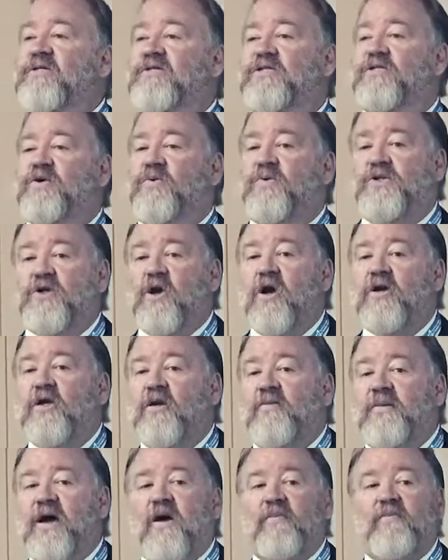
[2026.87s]
So we're talking
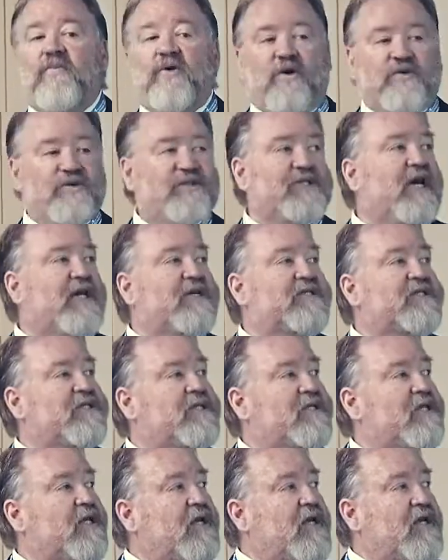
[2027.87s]
about
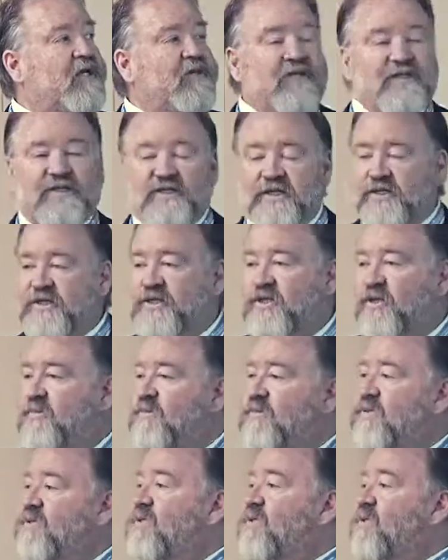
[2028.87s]
process, the
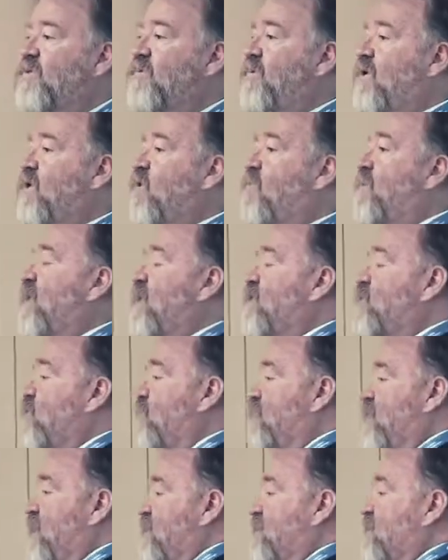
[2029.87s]
systems, the bigger picture
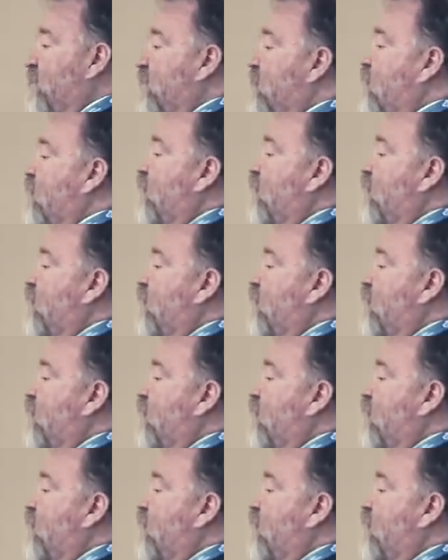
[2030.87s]
pieces.